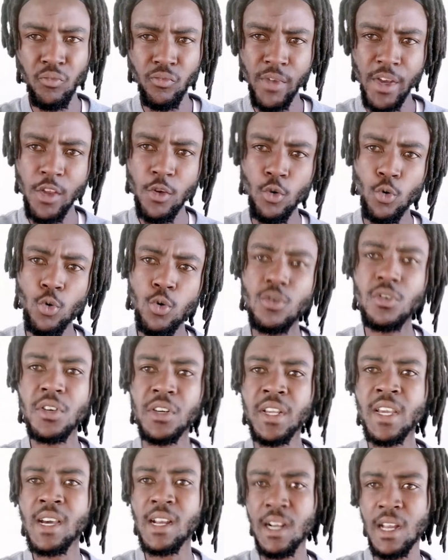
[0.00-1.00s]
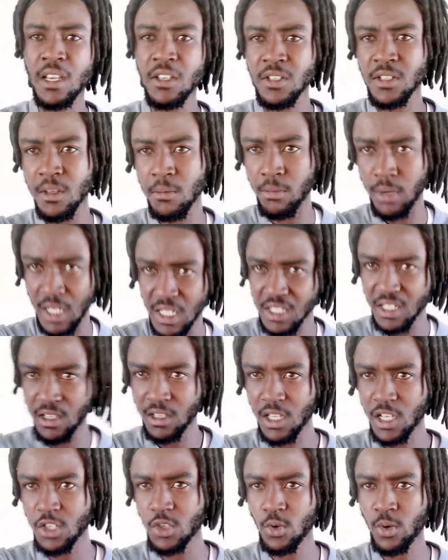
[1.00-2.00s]
then you could realize the
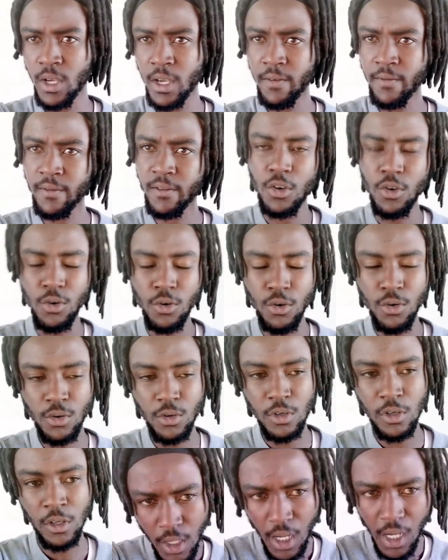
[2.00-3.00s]
blessing that you have, you know.